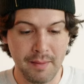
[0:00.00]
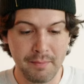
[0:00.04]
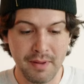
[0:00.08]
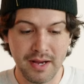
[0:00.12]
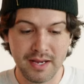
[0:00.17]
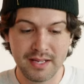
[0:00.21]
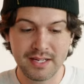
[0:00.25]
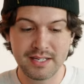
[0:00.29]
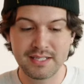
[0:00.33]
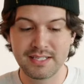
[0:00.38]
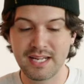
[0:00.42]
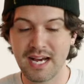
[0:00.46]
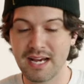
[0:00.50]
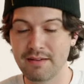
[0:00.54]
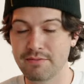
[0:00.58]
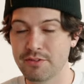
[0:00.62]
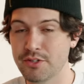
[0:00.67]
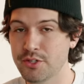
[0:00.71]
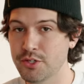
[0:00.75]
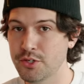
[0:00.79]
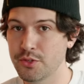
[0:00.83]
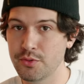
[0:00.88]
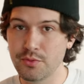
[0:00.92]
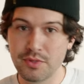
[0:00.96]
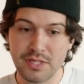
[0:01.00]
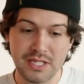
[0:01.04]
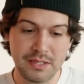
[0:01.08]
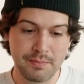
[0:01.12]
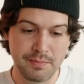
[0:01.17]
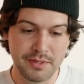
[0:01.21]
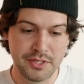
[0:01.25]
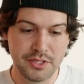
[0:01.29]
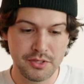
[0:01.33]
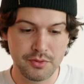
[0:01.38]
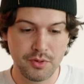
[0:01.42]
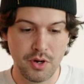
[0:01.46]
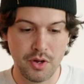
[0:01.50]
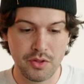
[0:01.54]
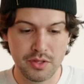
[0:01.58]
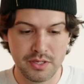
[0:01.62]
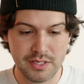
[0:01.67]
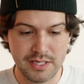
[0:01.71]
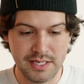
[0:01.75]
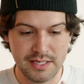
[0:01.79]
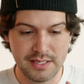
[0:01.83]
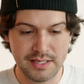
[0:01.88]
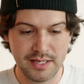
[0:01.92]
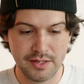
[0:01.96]
not gonna dive too deep into all the
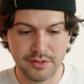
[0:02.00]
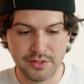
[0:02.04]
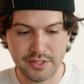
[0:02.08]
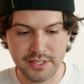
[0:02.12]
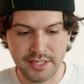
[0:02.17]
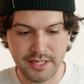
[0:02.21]
details